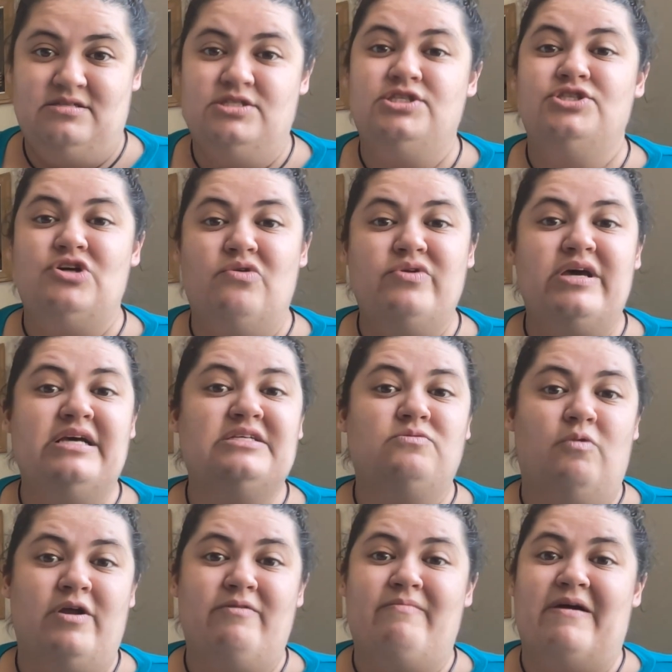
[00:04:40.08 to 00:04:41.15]
Sedona is
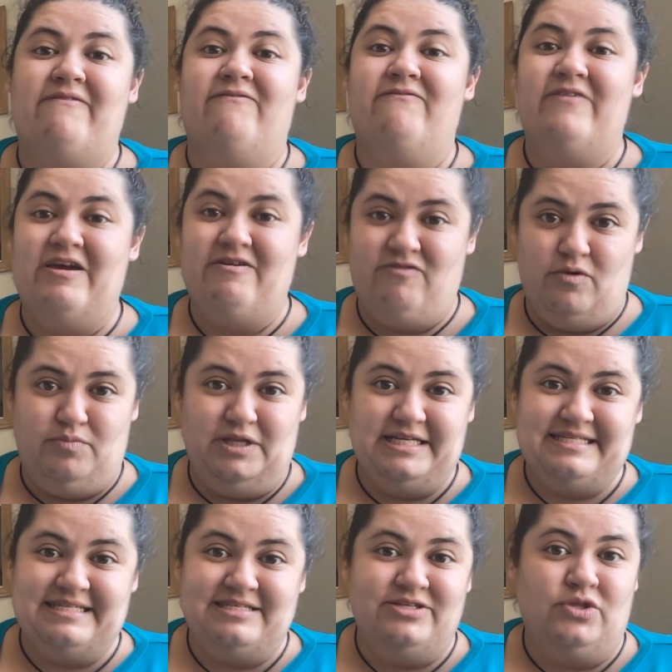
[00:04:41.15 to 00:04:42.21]
one of my favorite
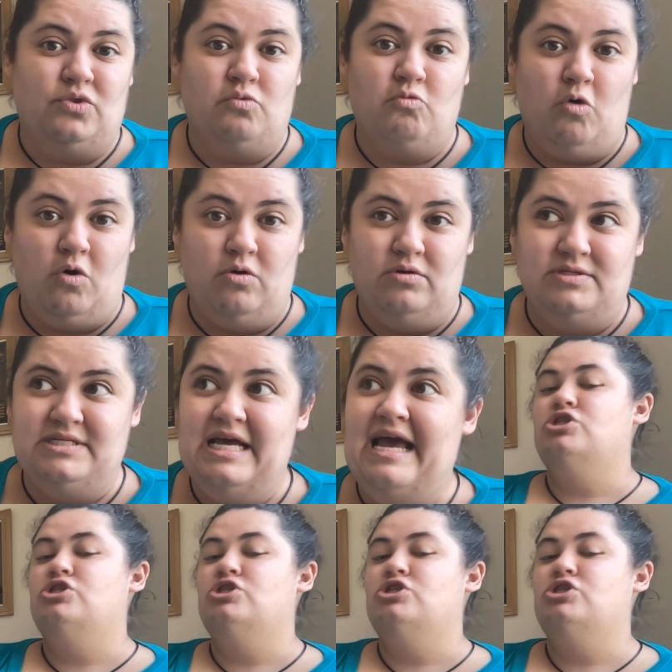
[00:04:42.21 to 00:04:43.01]
places in the world.